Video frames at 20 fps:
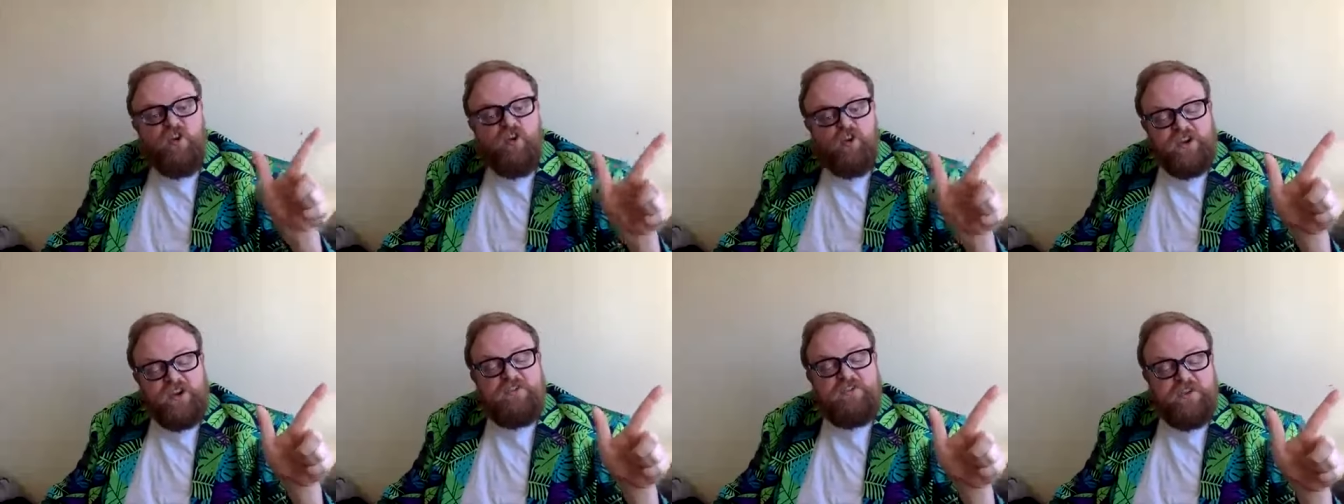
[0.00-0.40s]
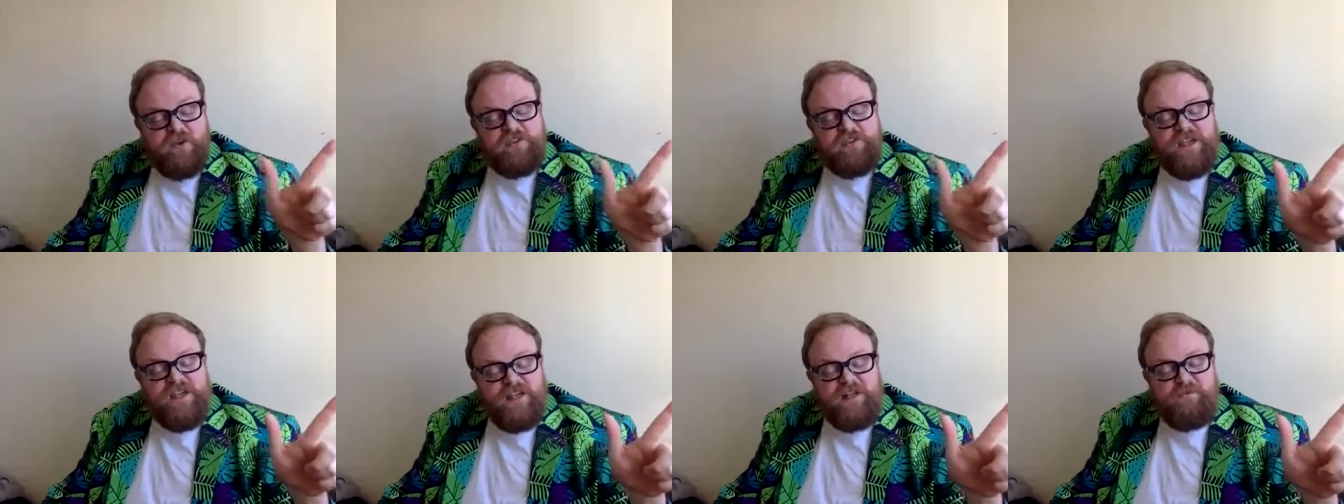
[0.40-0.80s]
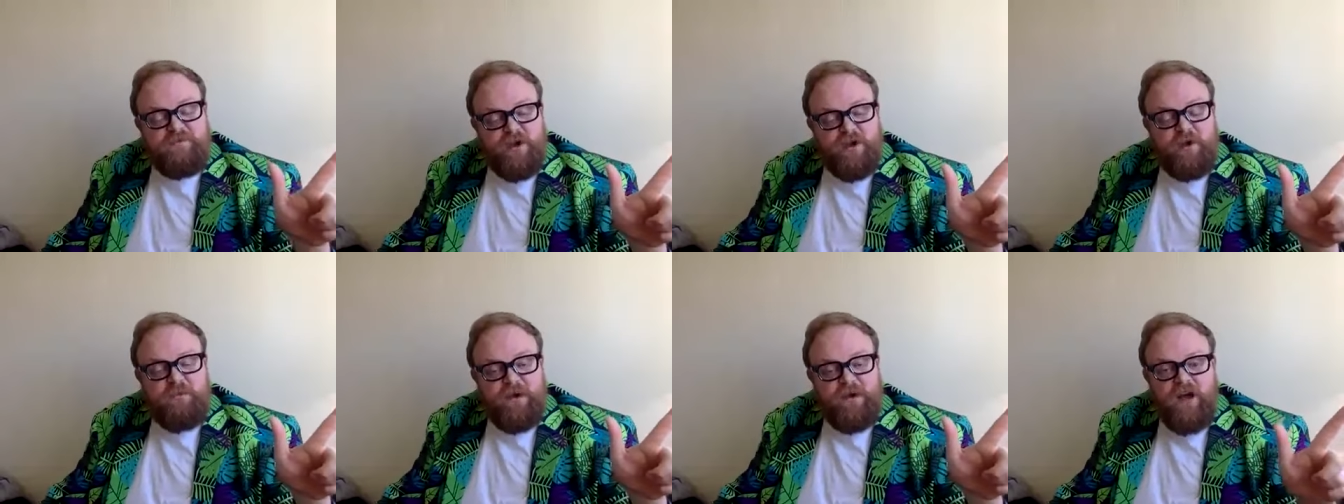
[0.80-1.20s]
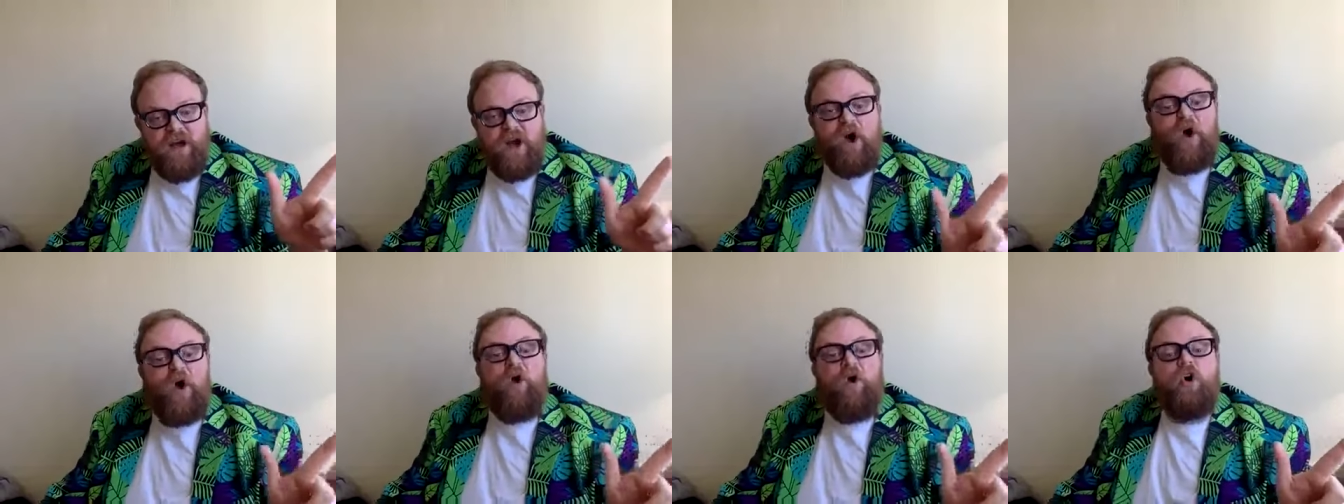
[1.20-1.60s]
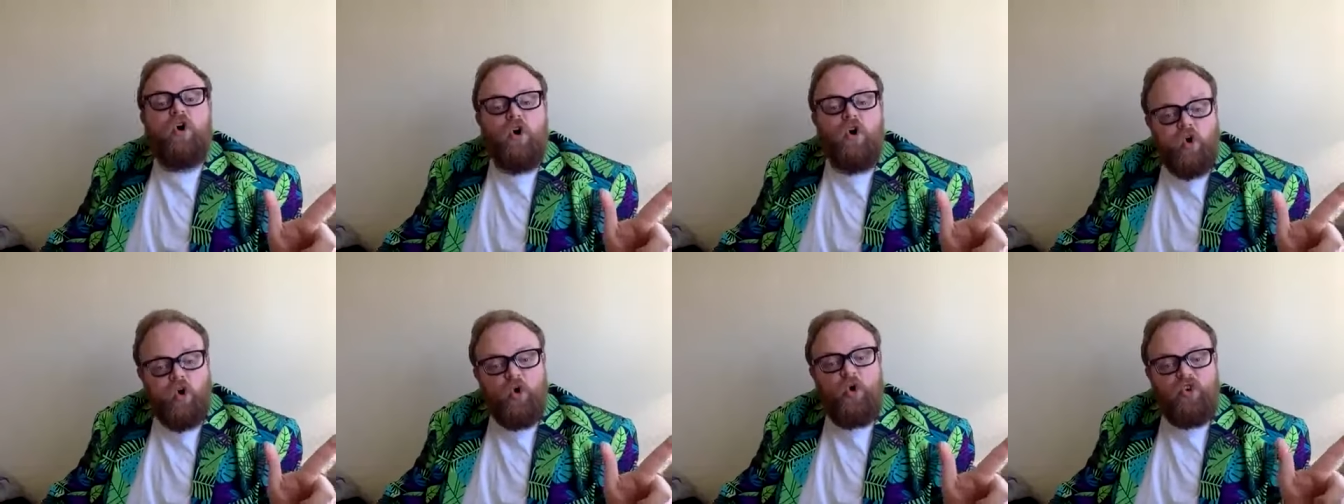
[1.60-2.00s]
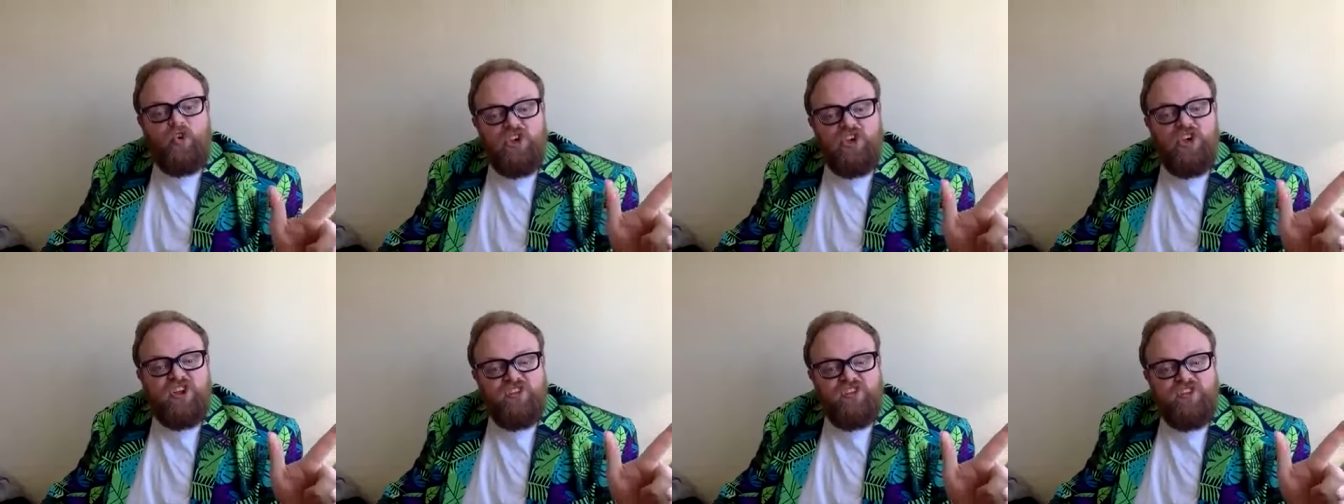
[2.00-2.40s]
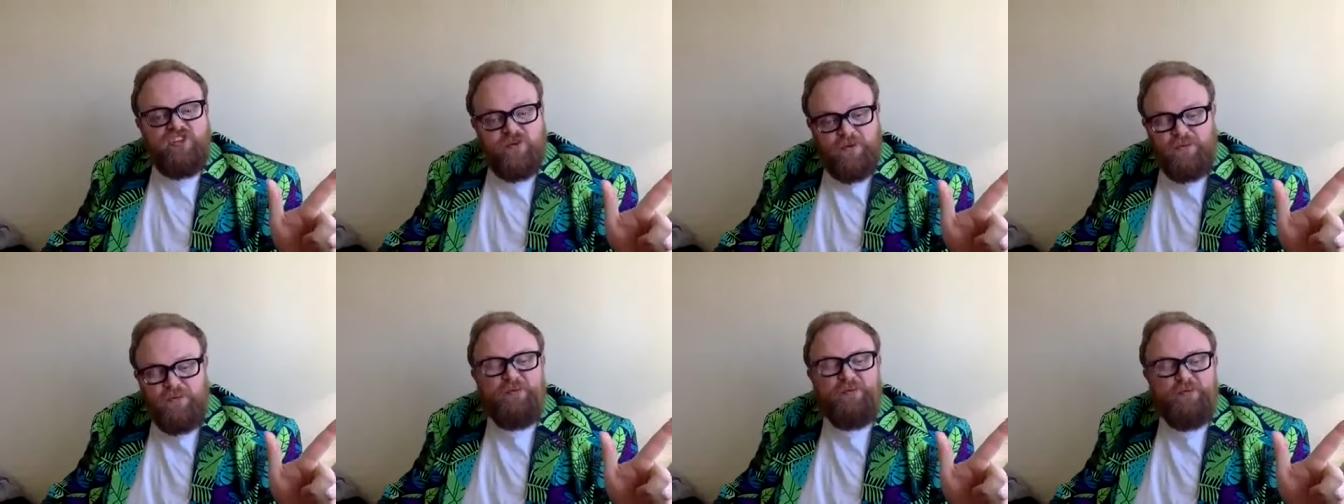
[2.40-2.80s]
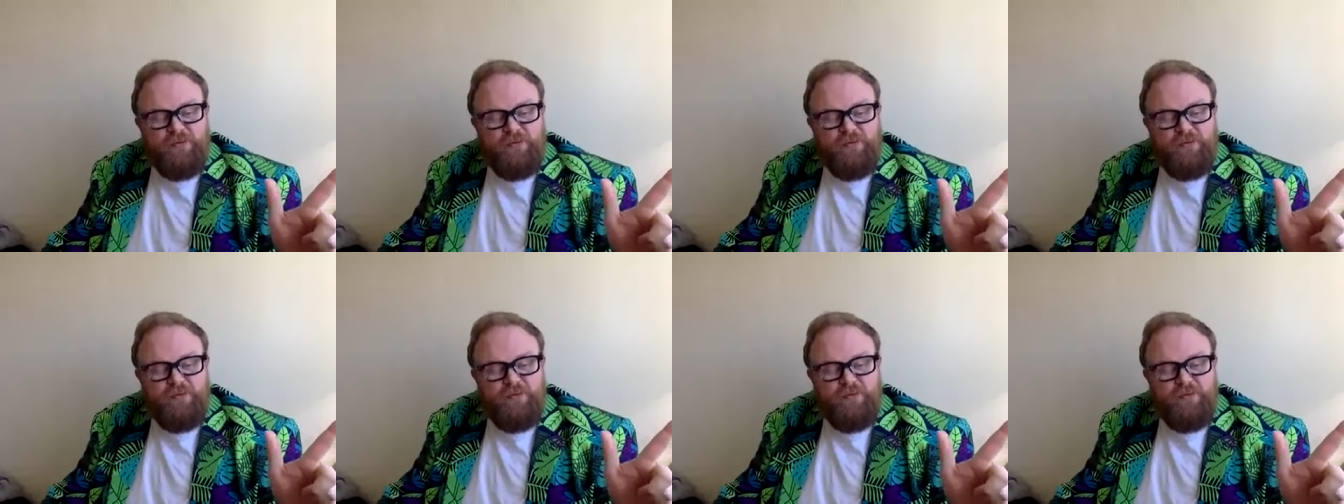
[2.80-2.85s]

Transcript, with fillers: or if you're saying it proper, Horus,